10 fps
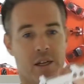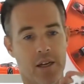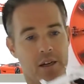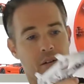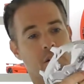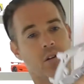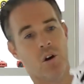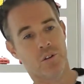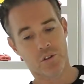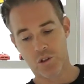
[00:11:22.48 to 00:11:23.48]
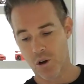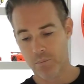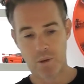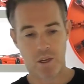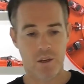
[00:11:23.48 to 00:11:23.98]
down on the
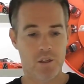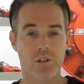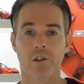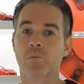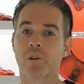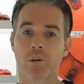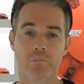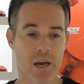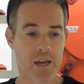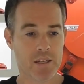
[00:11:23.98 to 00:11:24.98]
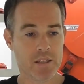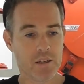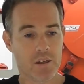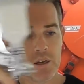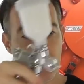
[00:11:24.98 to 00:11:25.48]
top so that when I'm painting
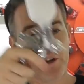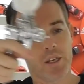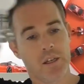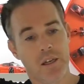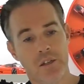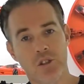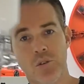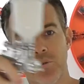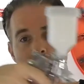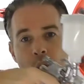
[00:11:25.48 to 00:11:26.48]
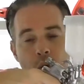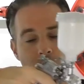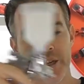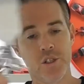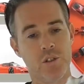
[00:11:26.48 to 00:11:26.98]
I can get into all
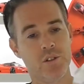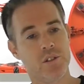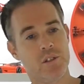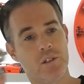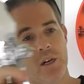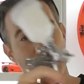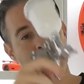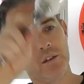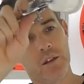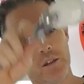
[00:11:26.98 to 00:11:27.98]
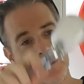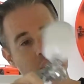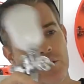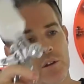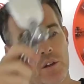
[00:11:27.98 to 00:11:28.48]
edges underneath
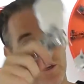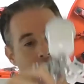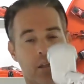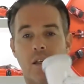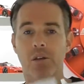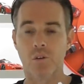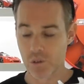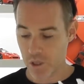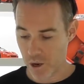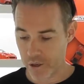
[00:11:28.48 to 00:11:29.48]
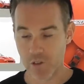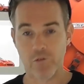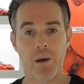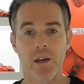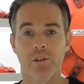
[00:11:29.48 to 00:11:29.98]
and get a good coating
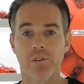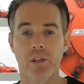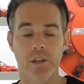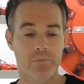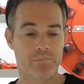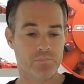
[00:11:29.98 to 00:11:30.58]
of paint on there.